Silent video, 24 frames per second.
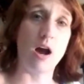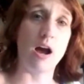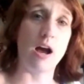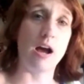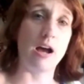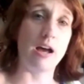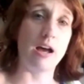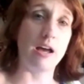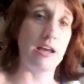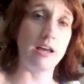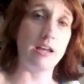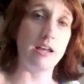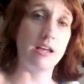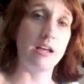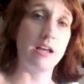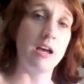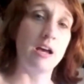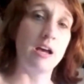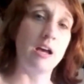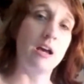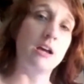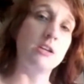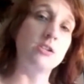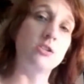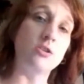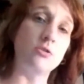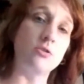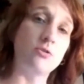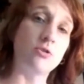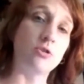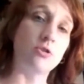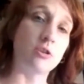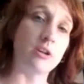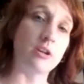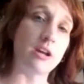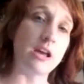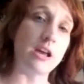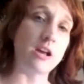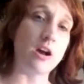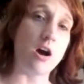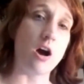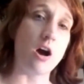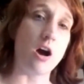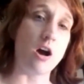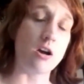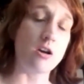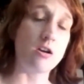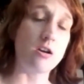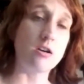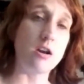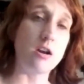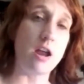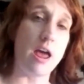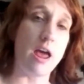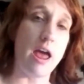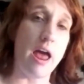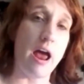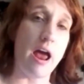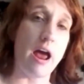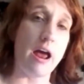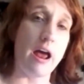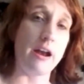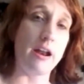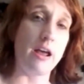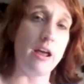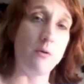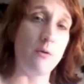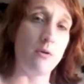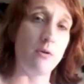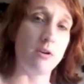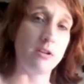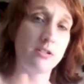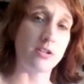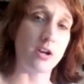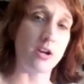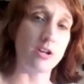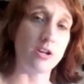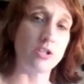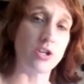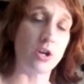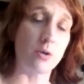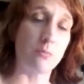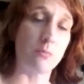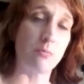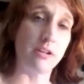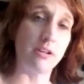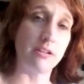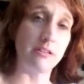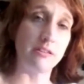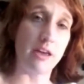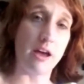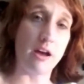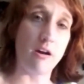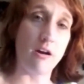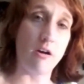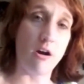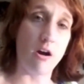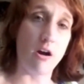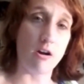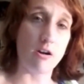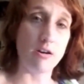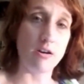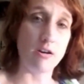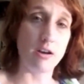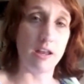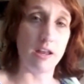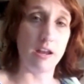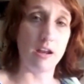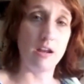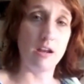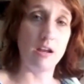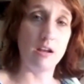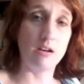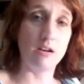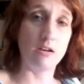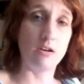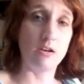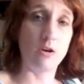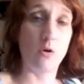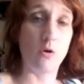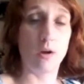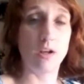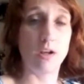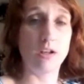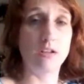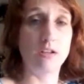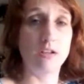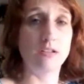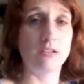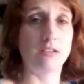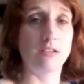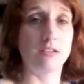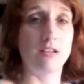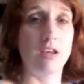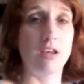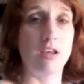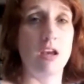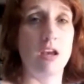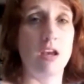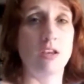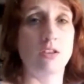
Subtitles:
I do create art, and I want to start interpreting that art in quilts.